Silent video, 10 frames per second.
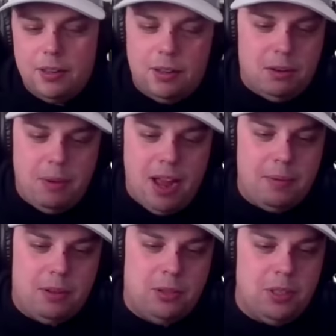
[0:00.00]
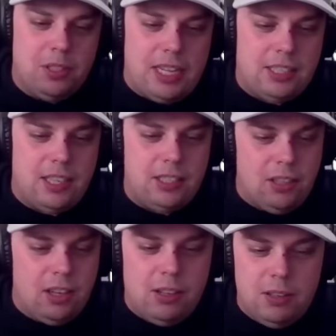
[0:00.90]
Oh, man, but as soon as that sun
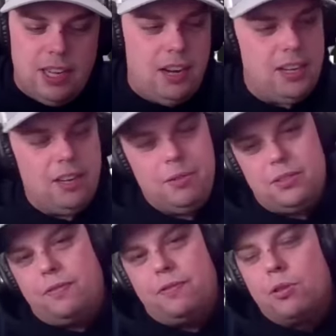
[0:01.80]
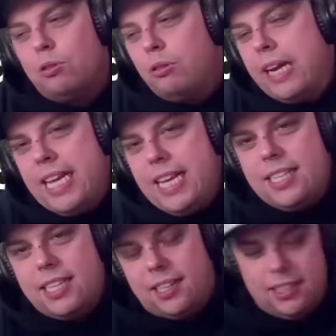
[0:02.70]
started going down, it was
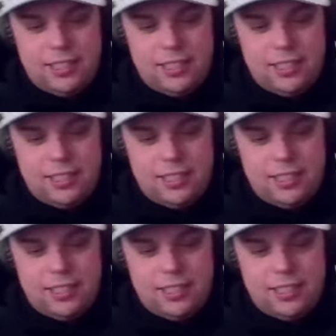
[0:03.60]
freezing.